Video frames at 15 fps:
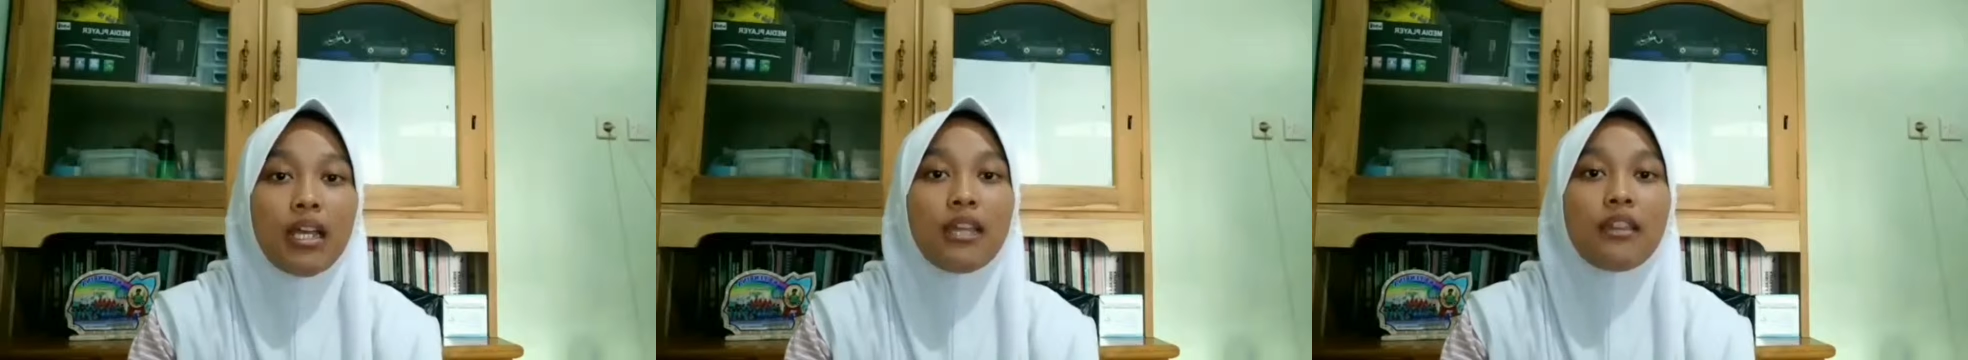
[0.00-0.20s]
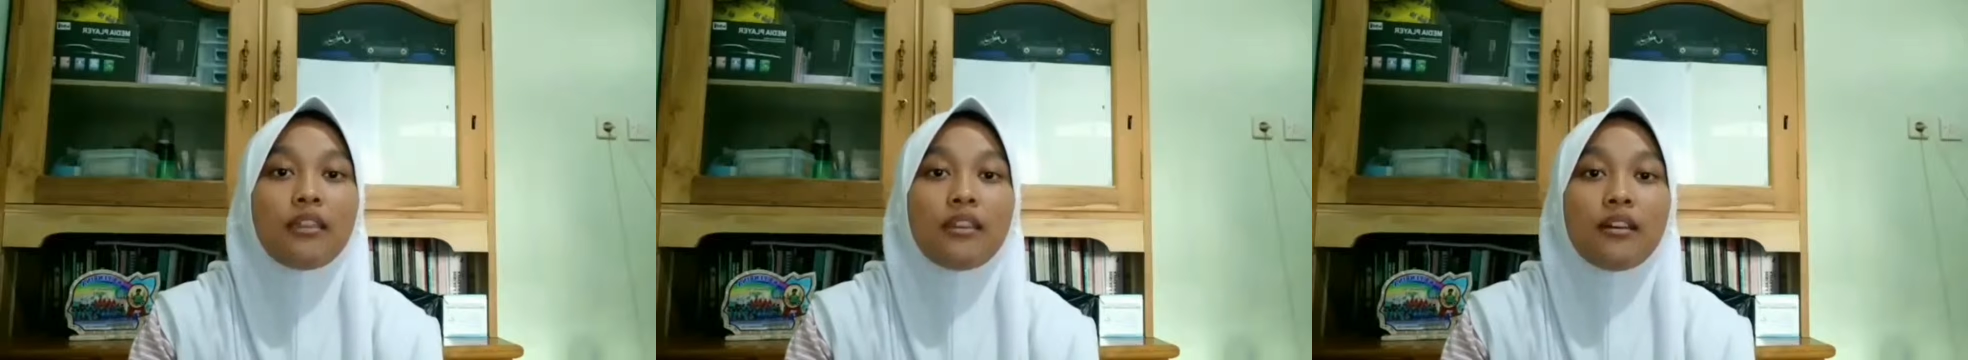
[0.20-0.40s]

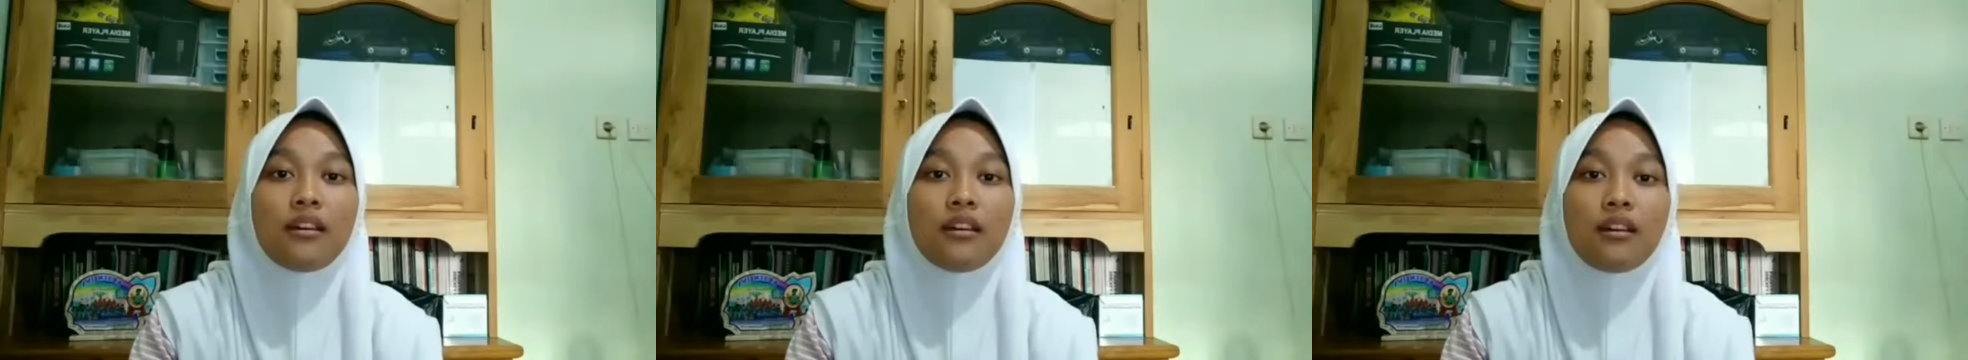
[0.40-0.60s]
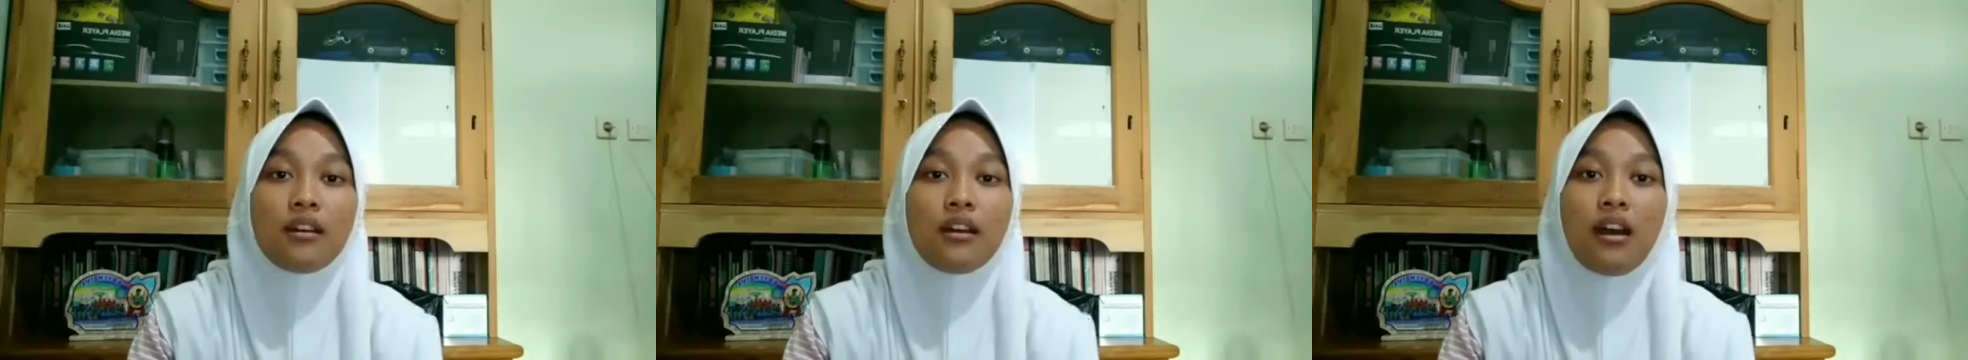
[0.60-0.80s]
in
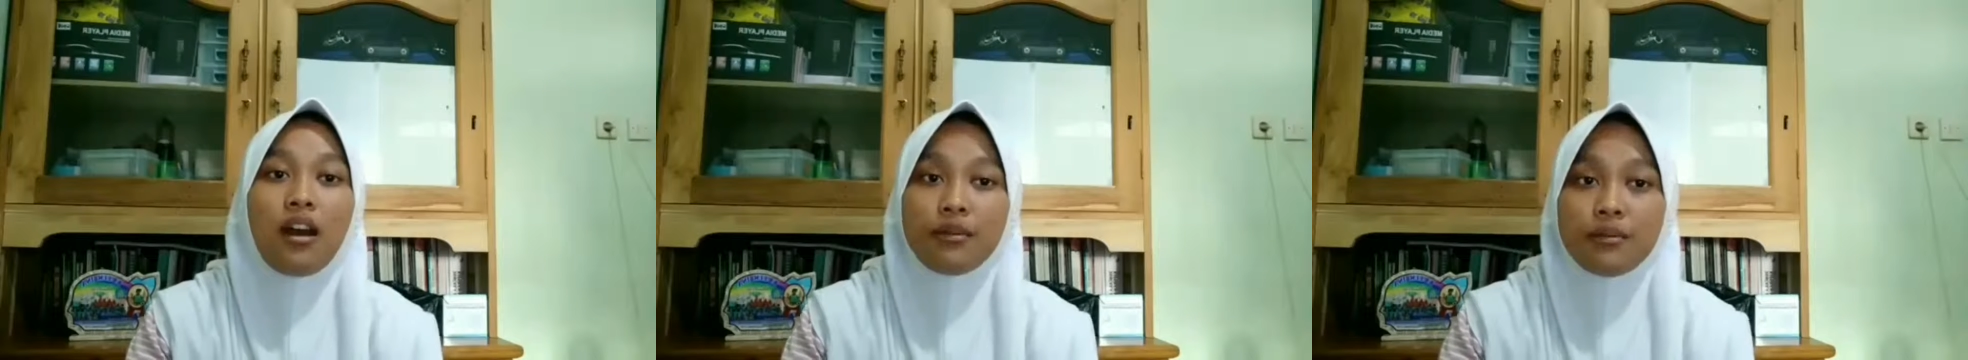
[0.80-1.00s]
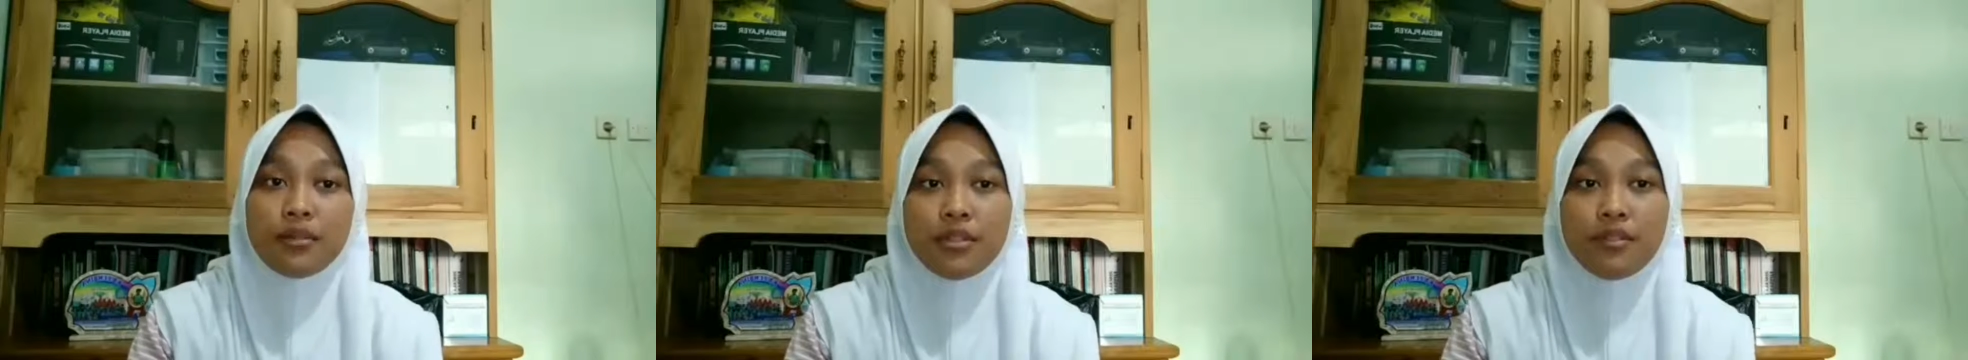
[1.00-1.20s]

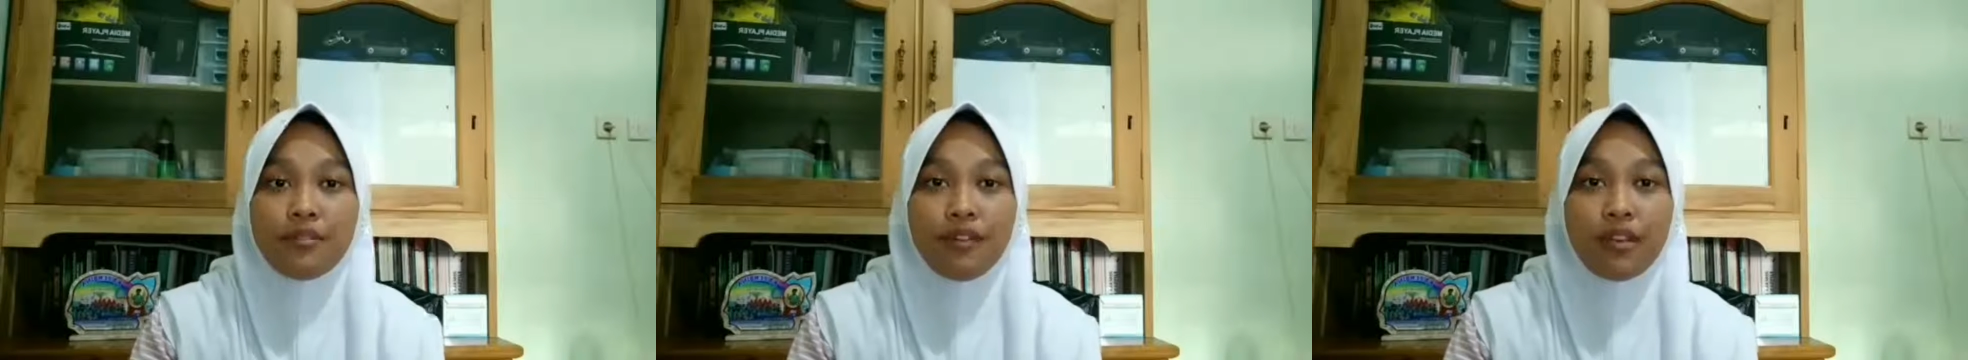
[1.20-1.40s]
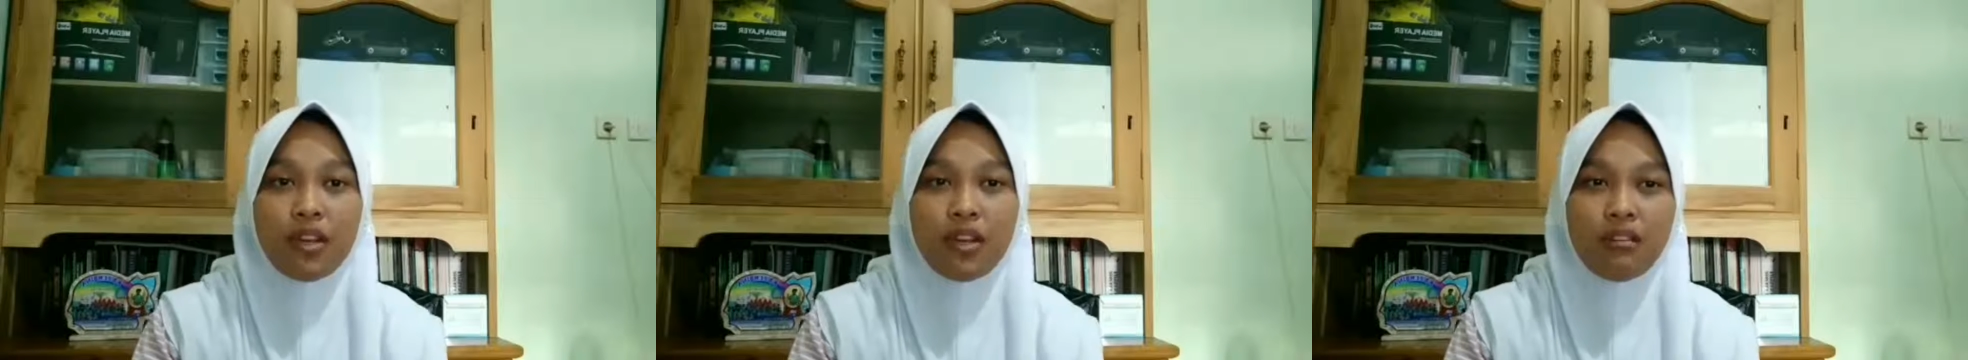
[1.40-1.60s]
the
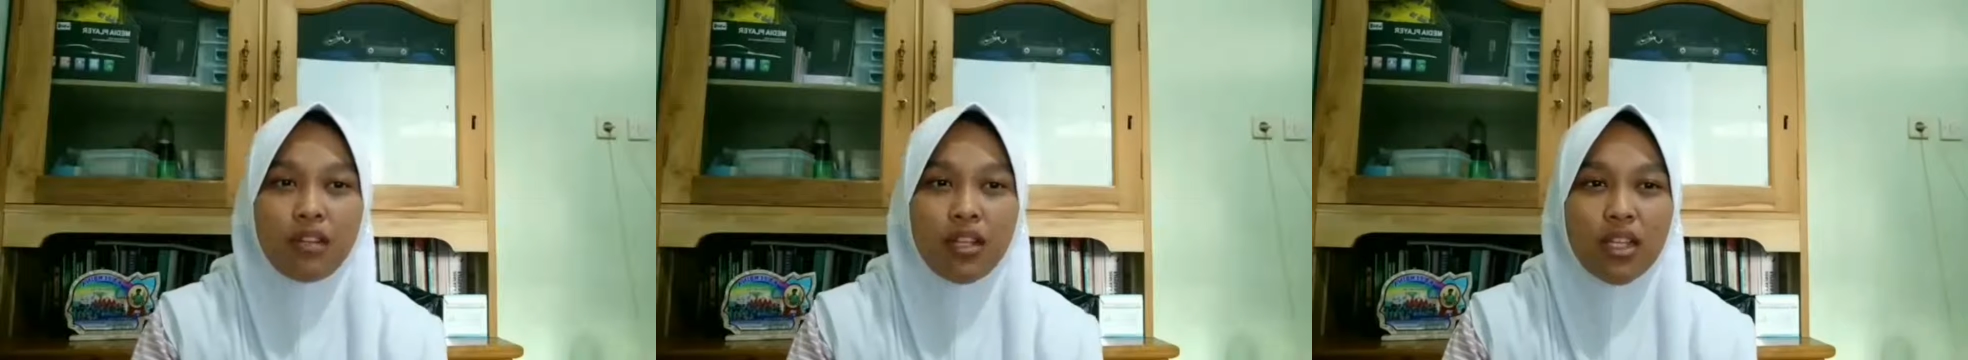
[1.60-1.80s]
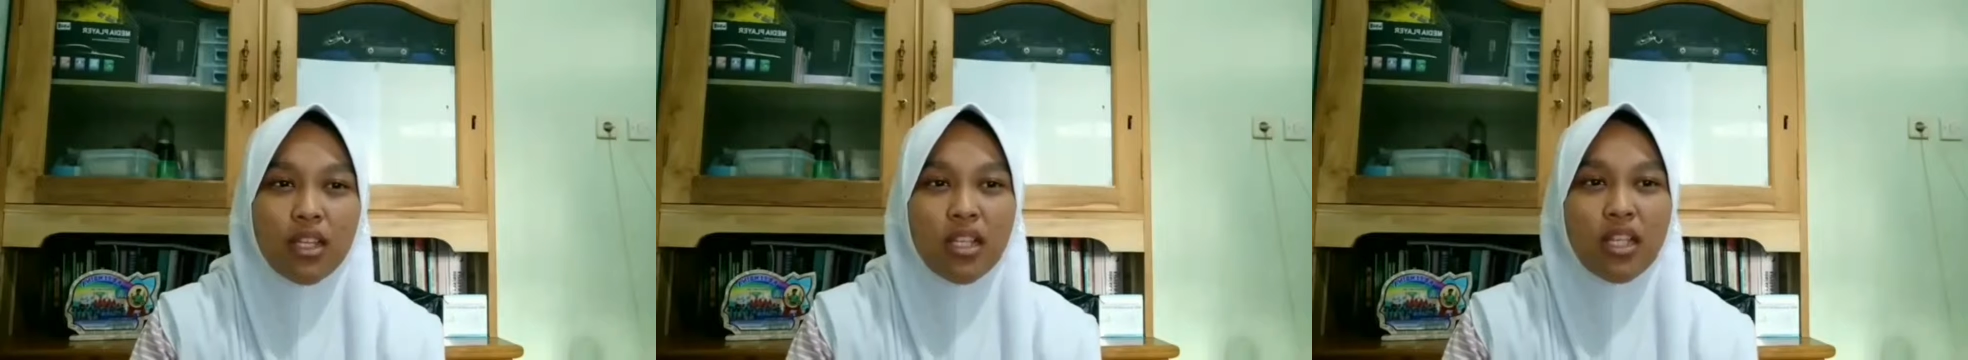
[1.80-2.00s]
atmosphere